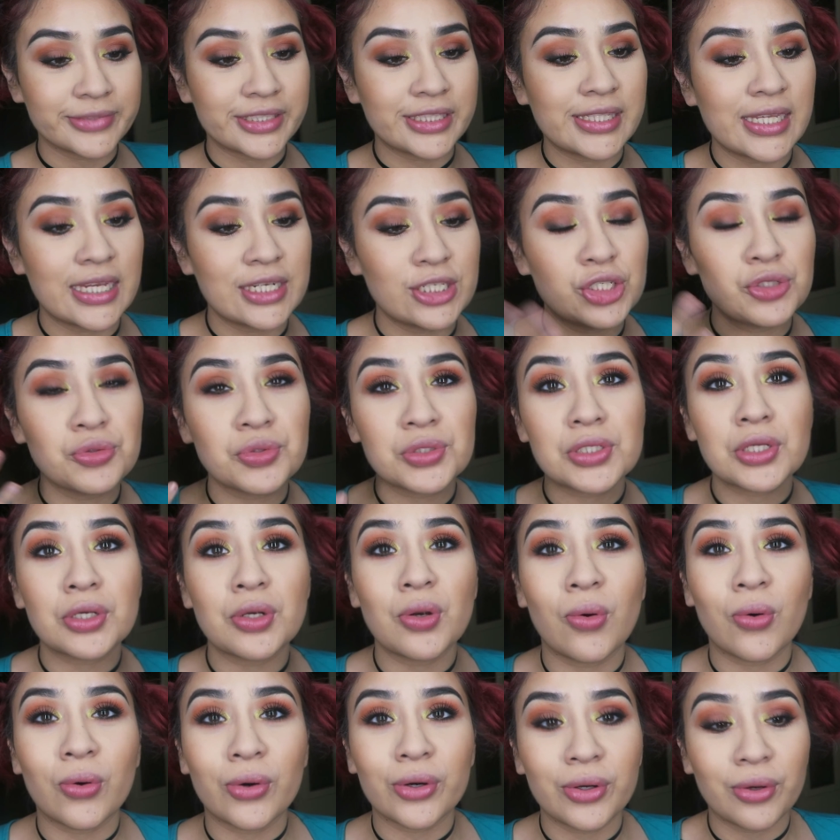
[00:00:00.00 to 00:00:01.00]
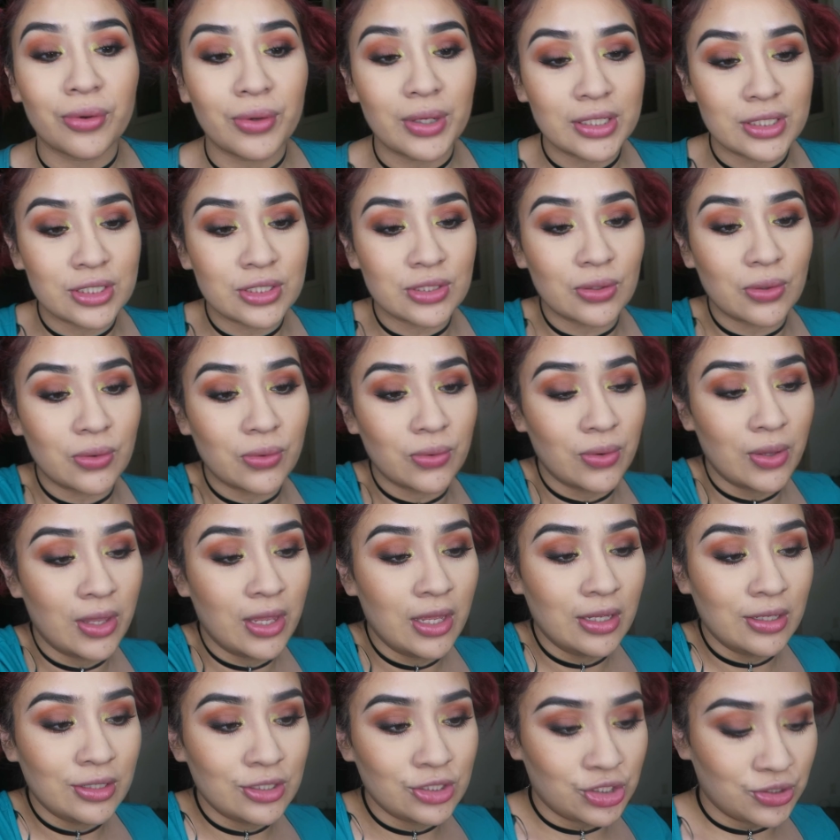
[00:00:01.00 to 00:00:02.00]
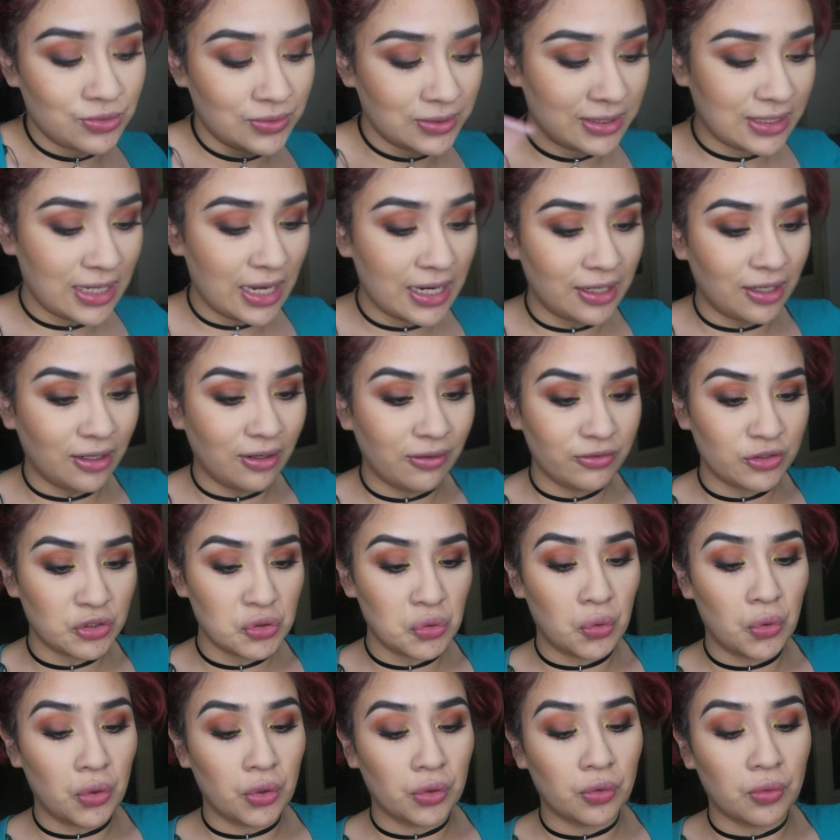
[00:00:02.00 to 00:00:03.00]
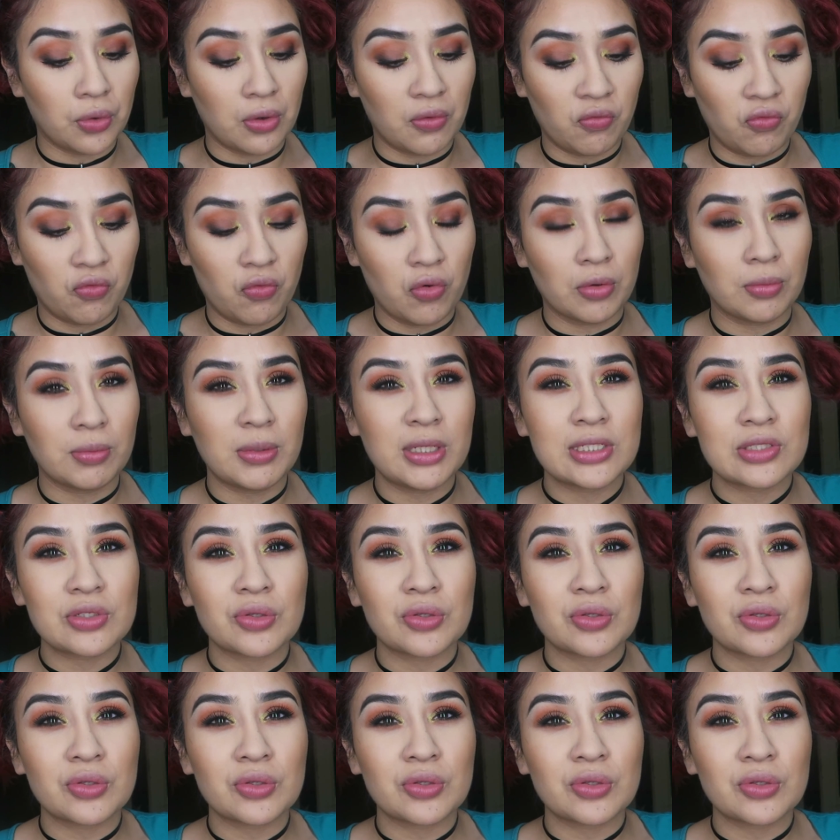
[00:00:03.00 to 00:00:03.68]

said she was gonna order it, so she was kind enough to order it for me,